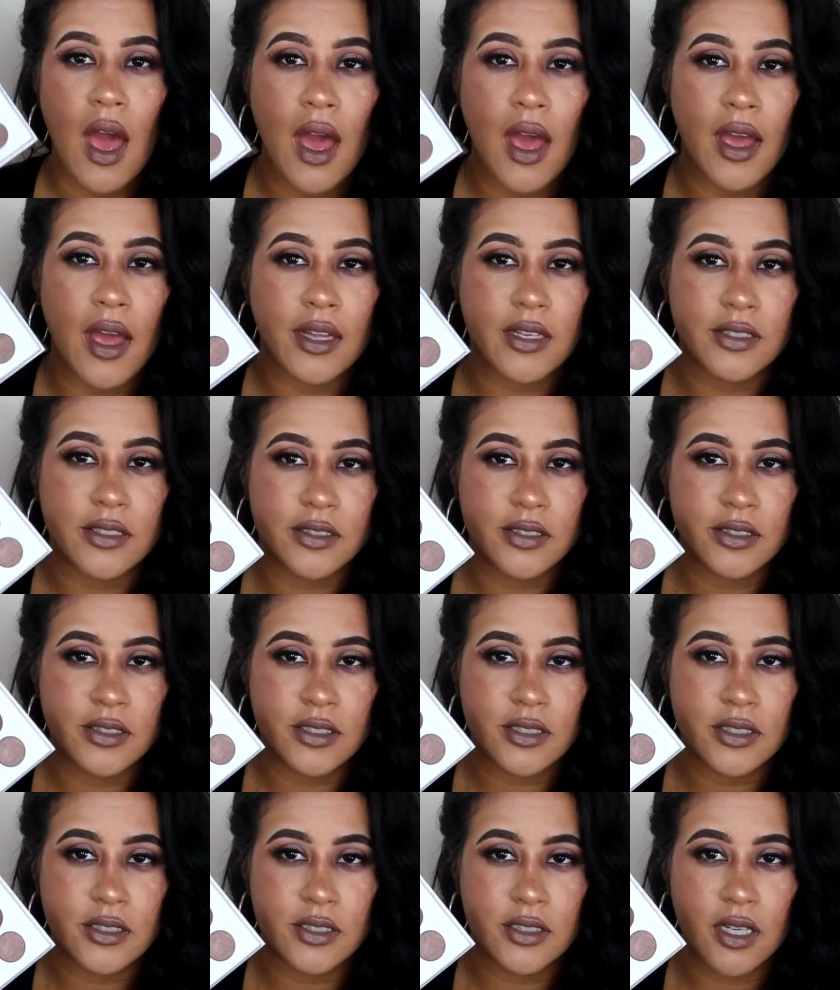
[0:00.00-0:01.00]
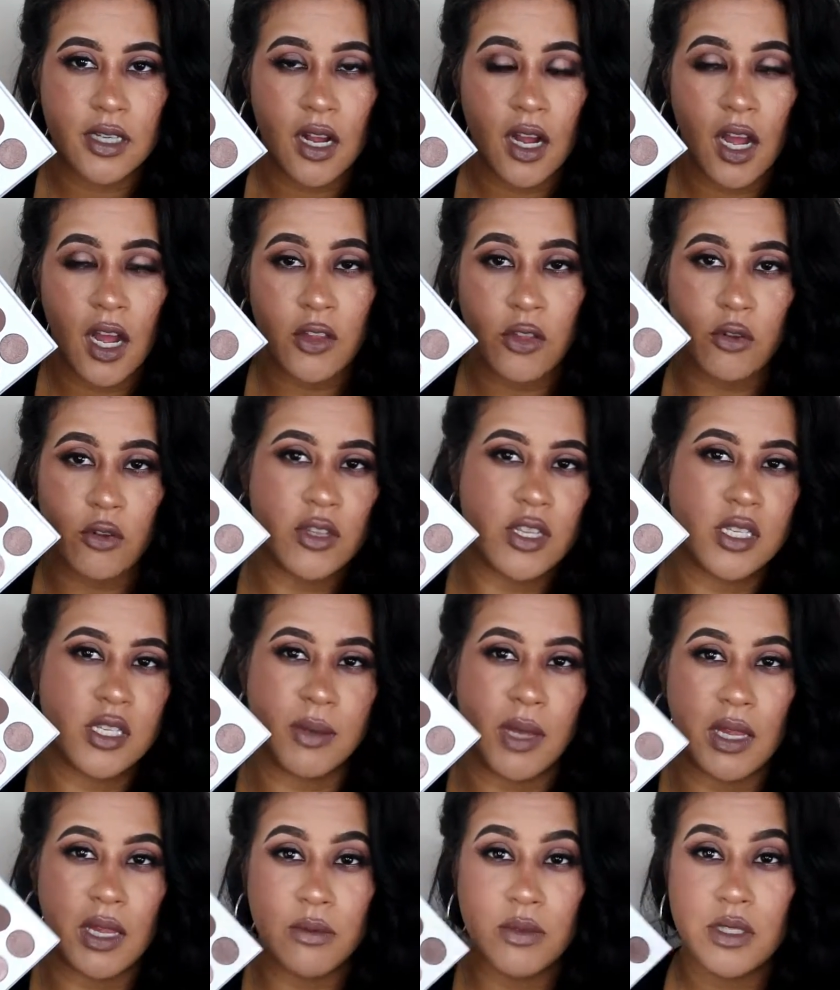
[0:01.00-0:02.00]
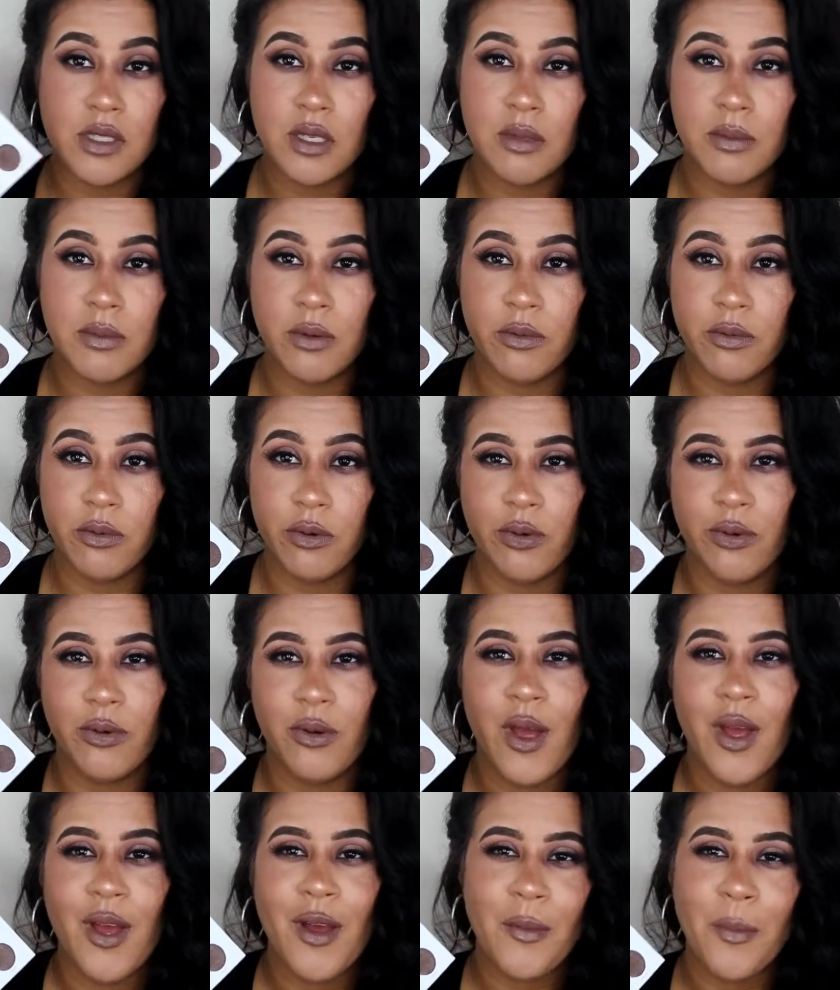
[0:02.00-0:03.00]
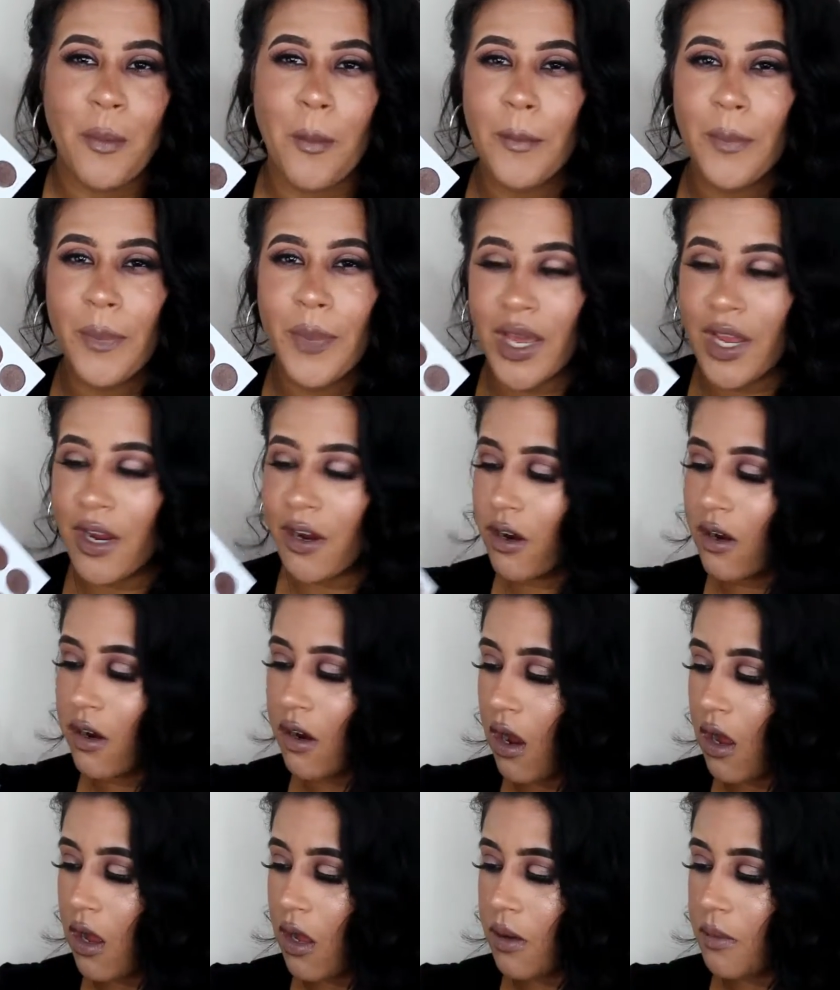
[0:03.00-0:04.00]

and I thought this palette was going to be bigger,